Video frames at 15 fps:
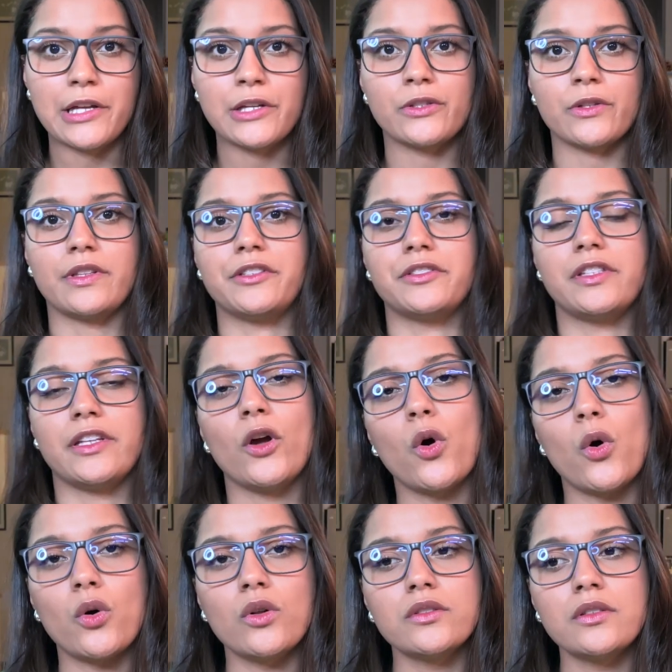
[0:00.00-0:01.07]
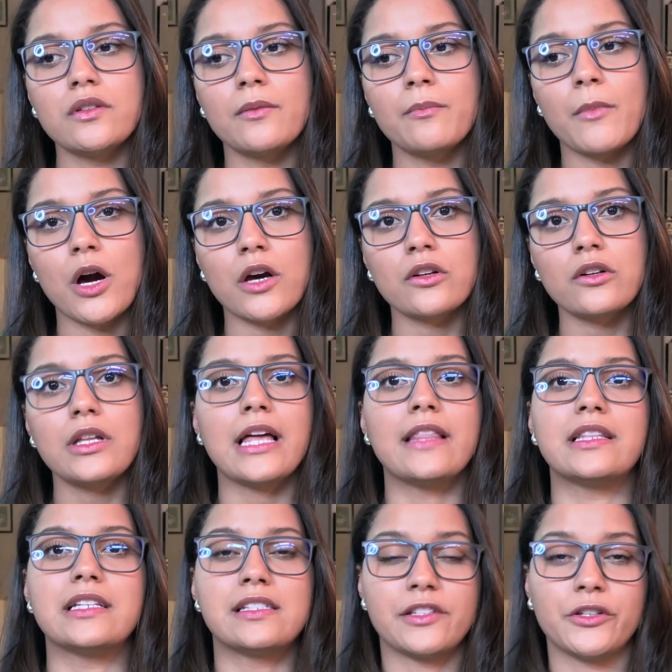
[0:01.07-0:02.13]
So there's the old model and
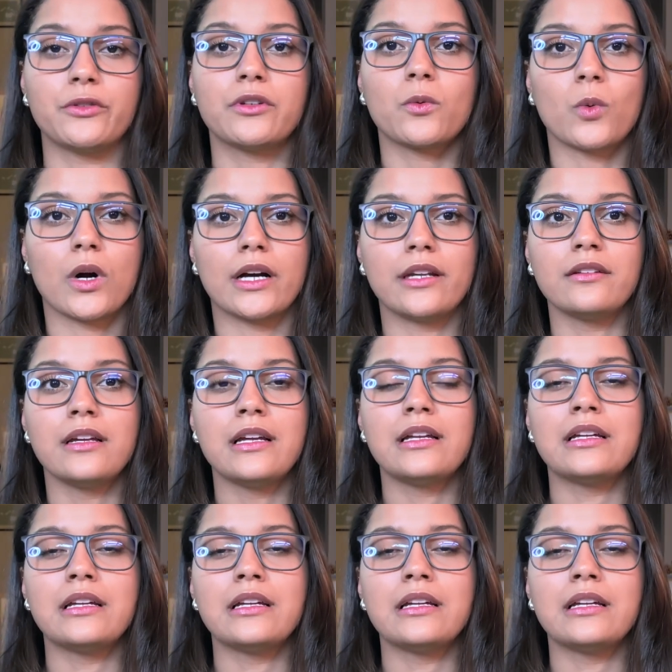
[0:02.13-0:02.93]
this newer one.